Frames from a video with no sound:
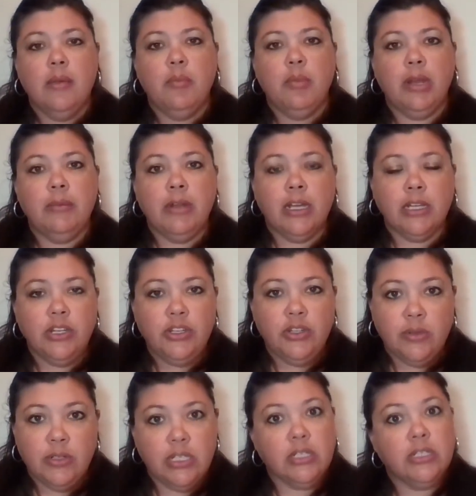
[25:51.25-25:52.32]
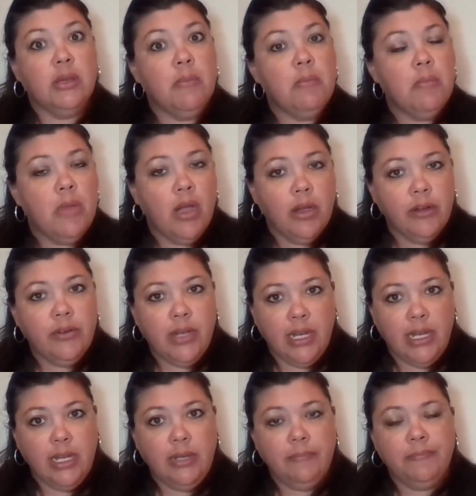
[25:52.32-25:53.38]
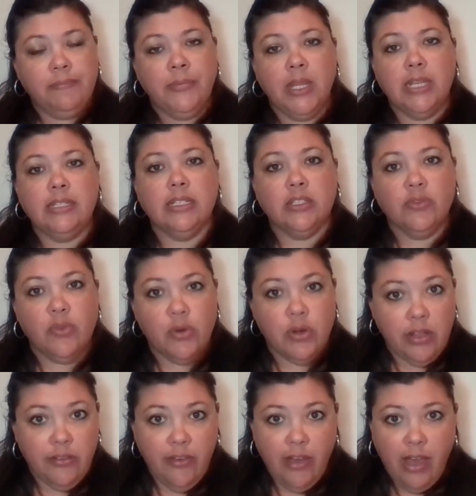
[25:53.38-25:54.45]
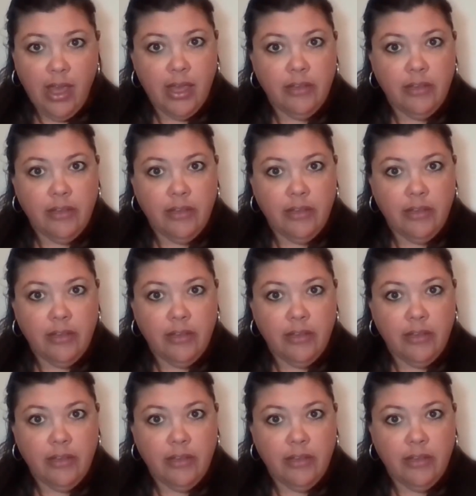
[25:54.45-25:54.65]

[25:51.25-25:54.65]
but I'm not going to do it till tomorrow night at 645.